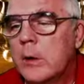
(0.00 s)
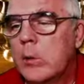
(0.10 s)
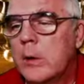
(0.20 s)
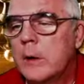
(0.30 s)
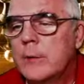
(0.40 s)
I
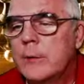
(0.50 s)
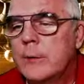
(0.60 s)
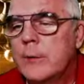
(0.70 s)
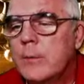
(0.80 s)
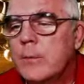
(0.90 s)

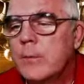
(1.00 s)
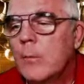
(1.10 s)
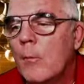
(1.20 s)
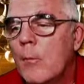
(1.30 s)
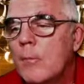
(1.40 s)
was.
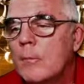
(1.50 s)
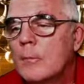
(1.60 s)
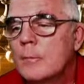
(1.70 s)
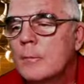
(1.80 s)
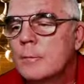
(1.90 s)

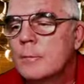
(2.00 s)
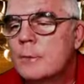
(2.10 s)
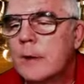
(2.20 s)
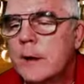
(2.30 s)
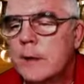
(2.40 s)

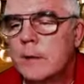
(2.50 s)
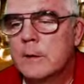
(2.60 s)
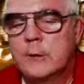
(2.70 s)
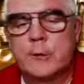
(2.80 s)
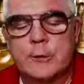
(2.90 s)
Right here.
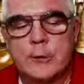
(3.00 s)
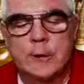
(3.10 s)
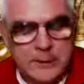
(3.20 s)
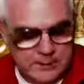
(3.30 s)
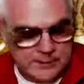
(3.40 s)
So
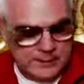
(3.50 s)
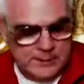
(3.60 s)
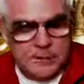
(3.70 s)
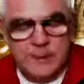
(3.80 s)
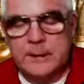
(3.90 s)
sorry.
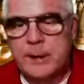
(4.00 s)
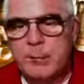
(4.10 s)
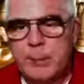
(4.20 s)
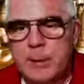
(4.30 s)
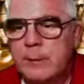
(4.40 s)
I
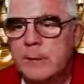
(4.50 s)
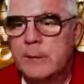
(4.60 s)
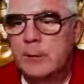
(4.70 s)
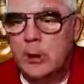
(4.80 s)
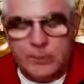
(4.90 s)
keep bumping
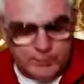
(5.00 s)
the wrong